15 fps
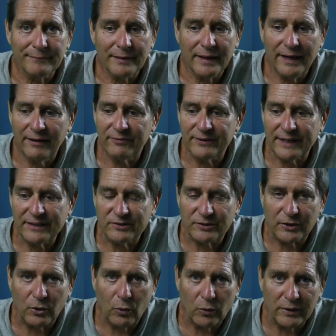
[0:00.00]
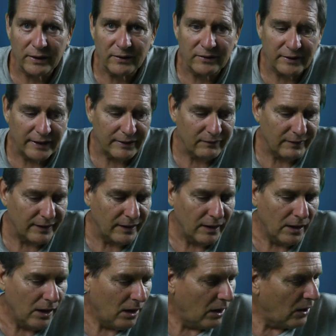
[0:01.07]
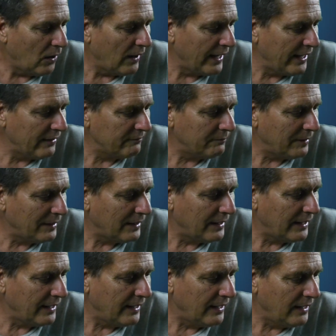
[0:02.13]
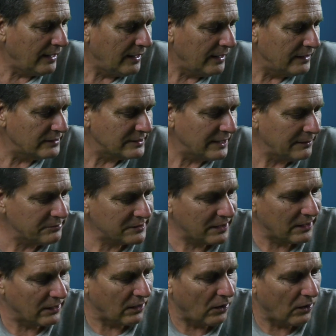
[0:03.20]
everything's recording correctly. I'll have my Samsung